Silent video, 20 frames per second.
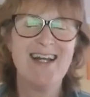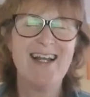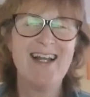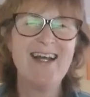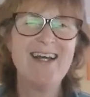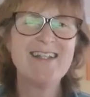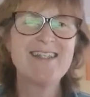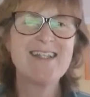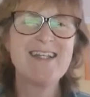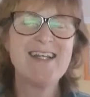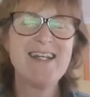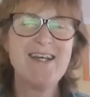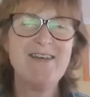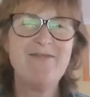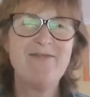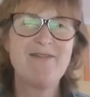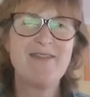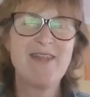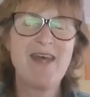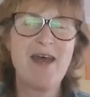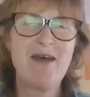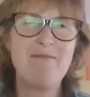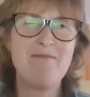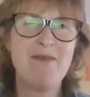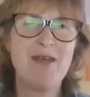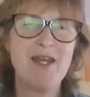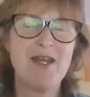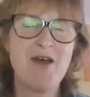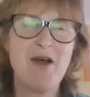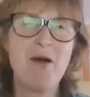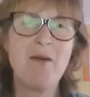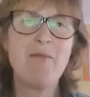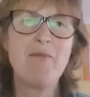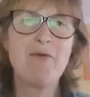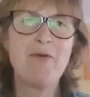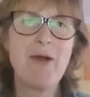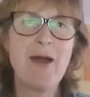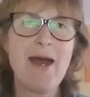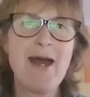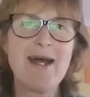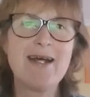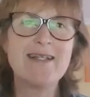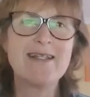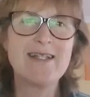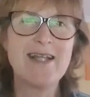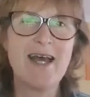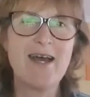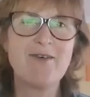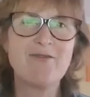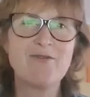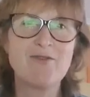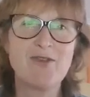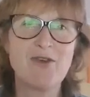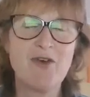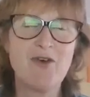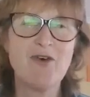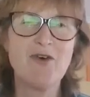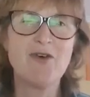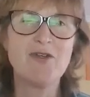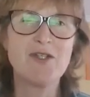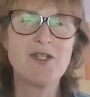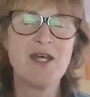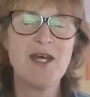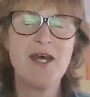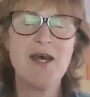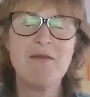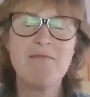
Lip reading: Let's lift them in our prayers now to God.